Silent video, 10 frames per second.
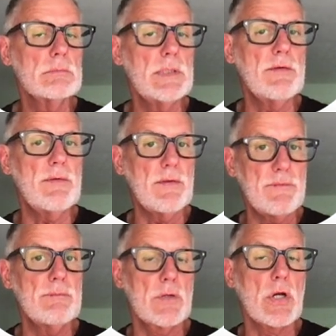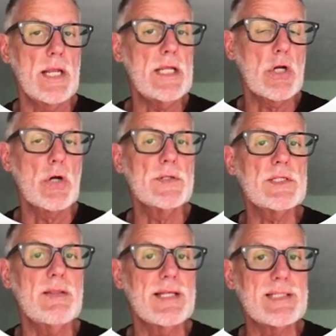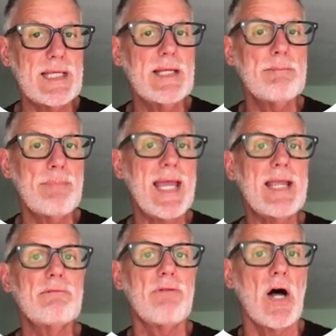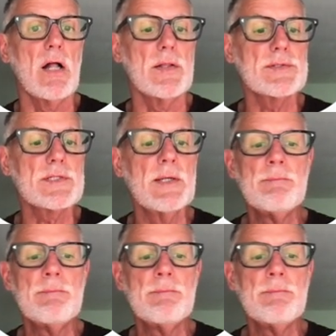if any currency that's in bank vaults